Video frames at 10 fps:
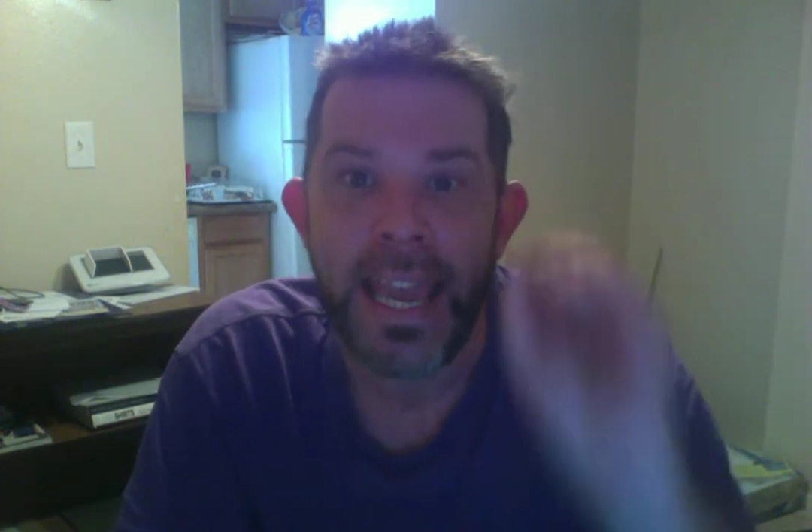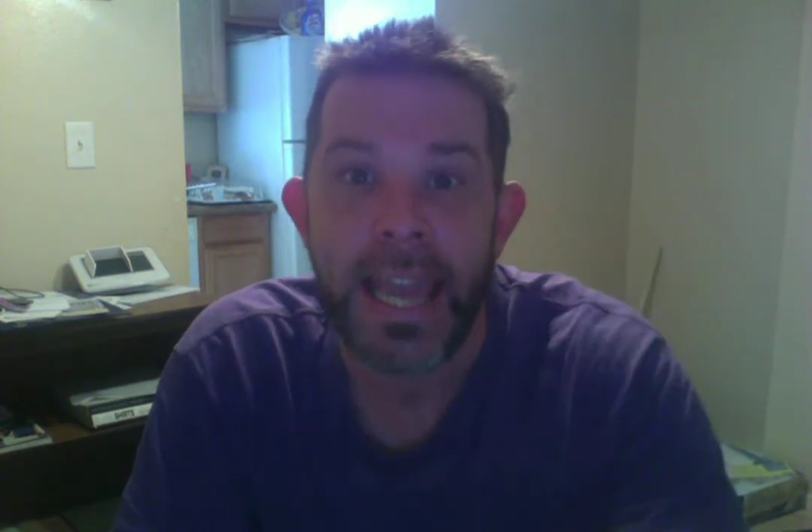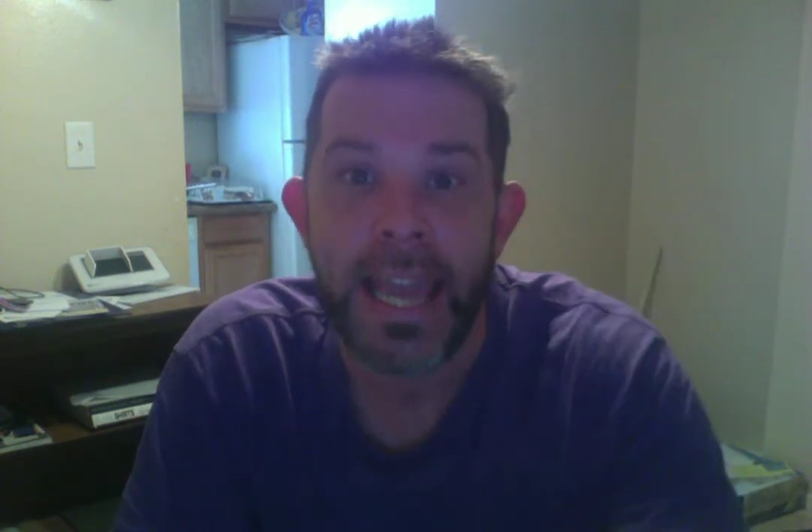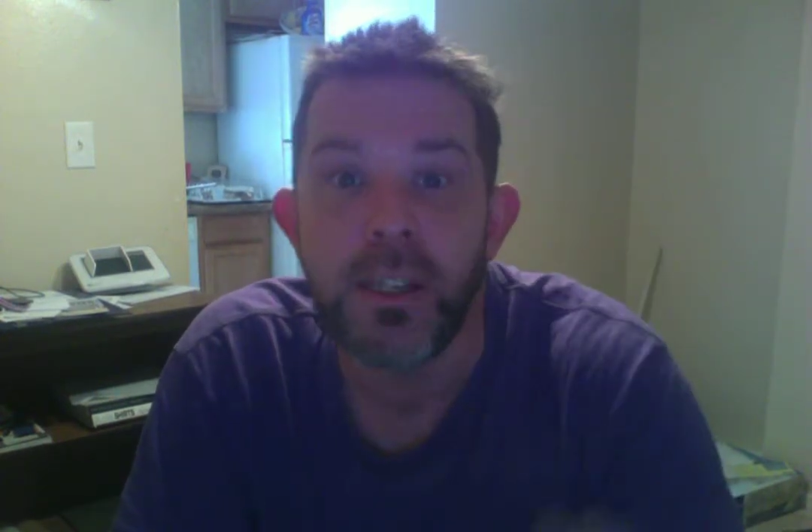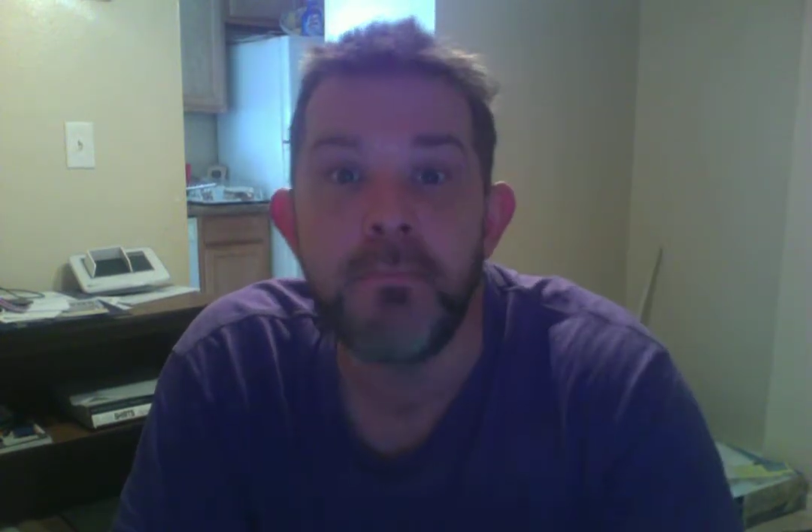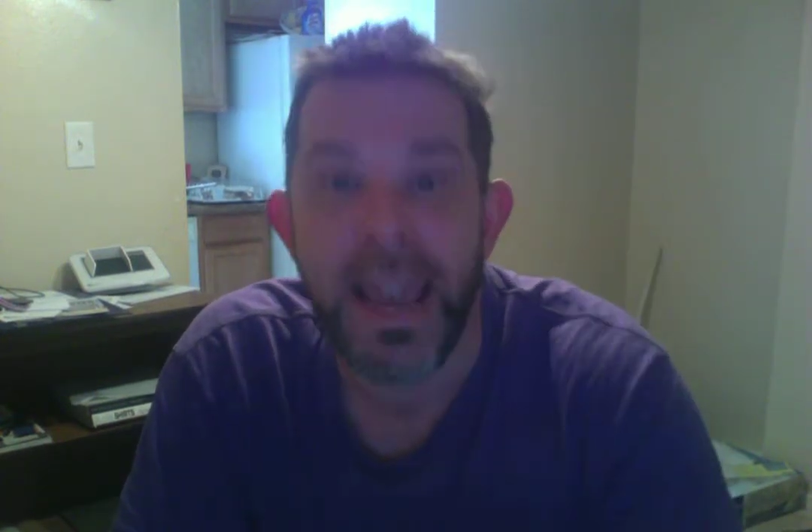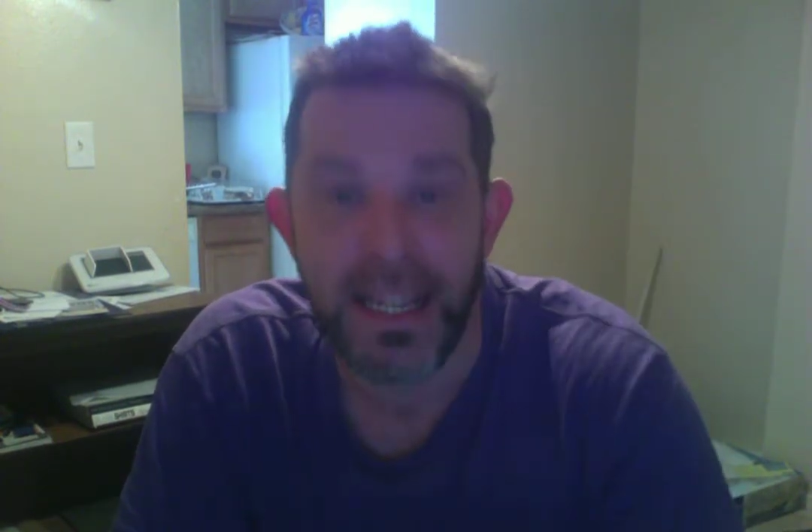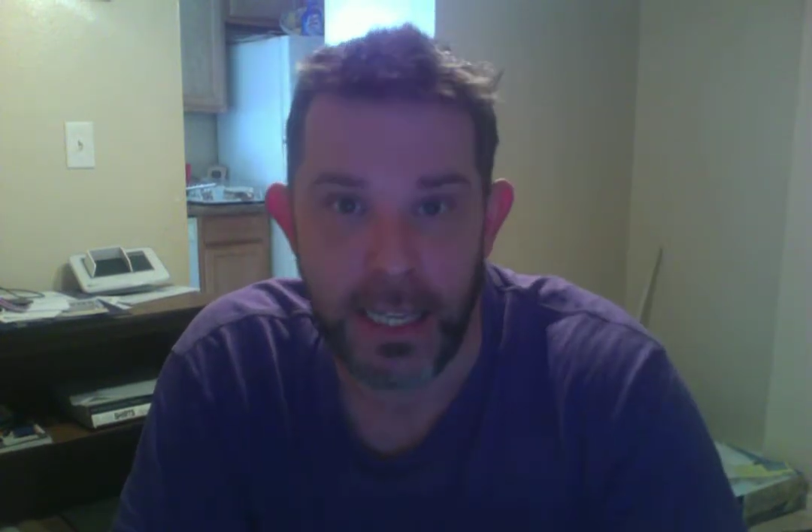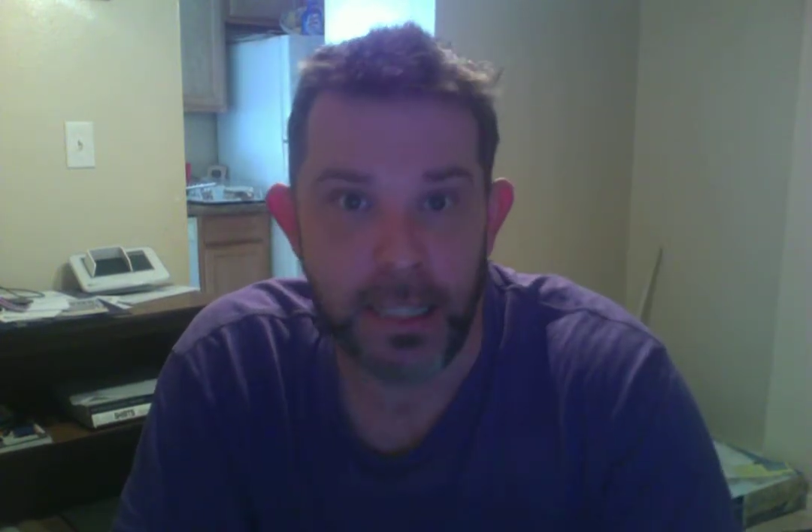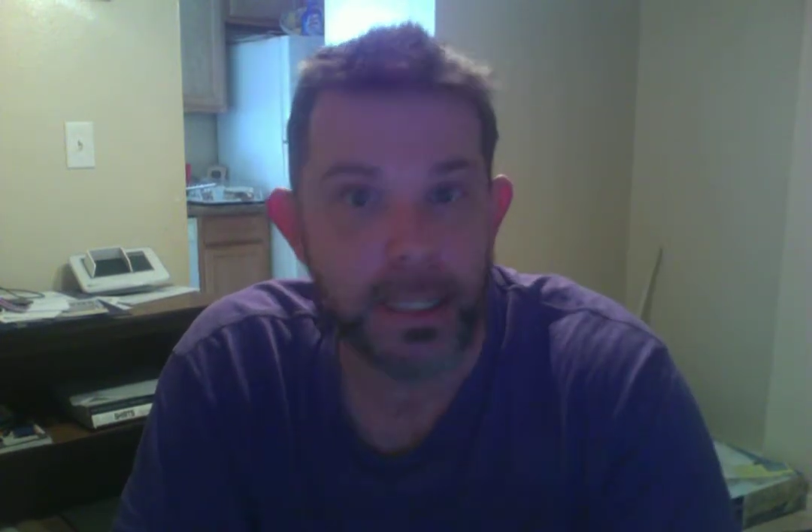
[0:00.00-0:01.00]
It's
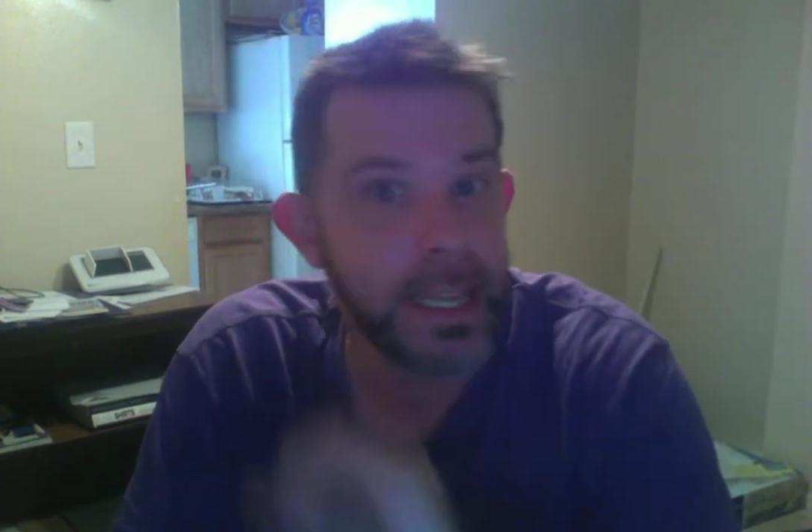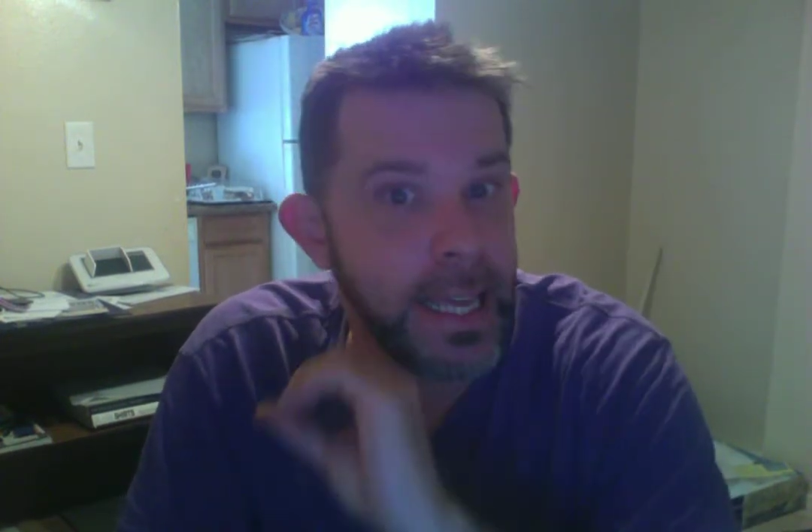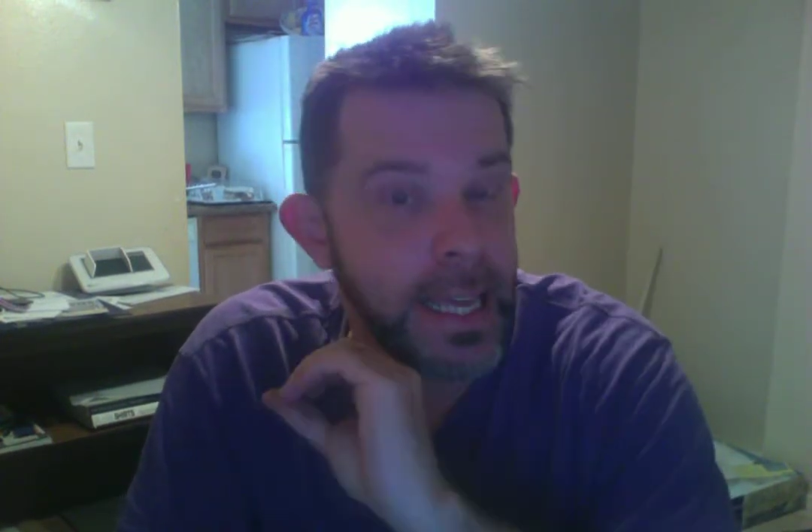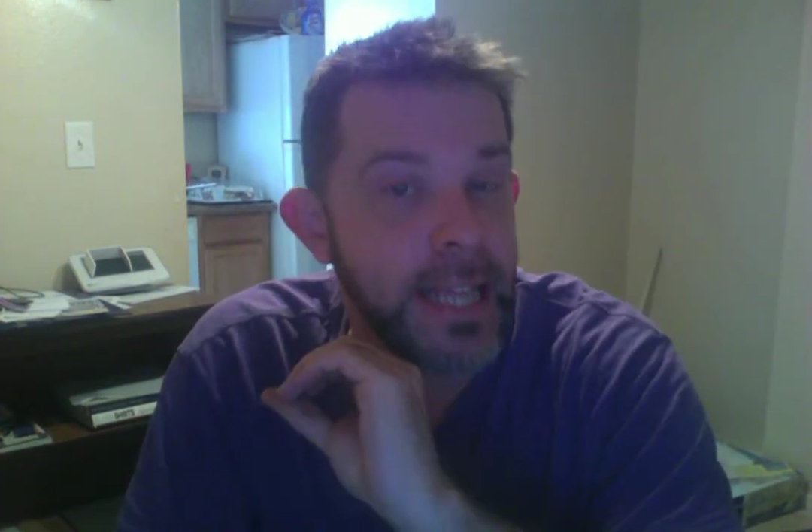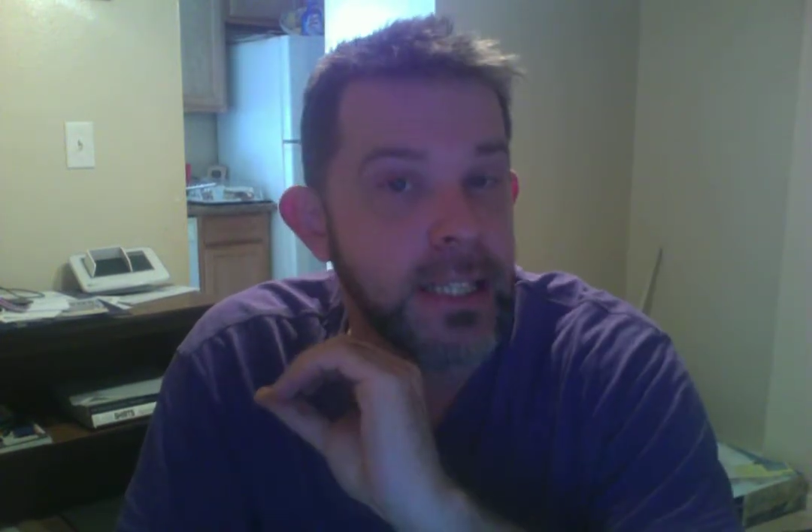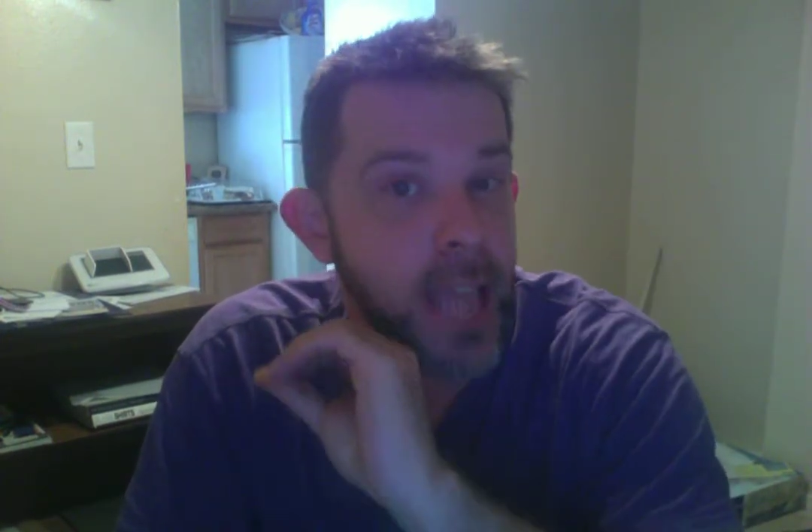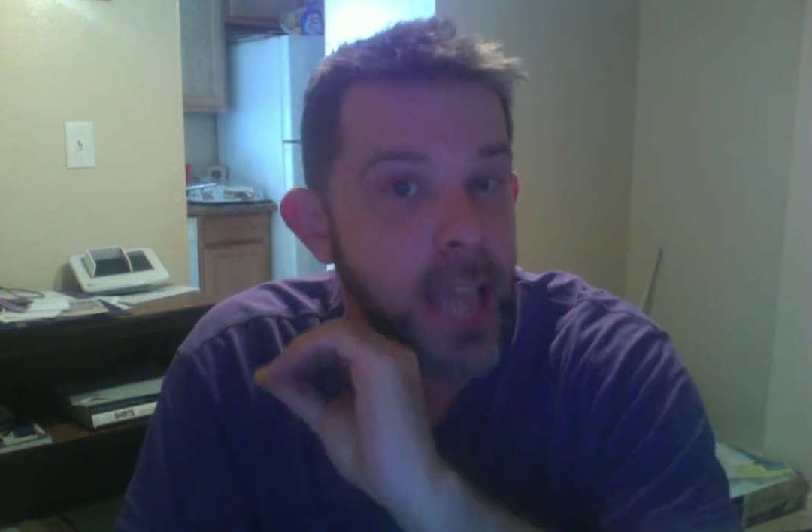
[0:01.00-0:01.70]
amazing. It's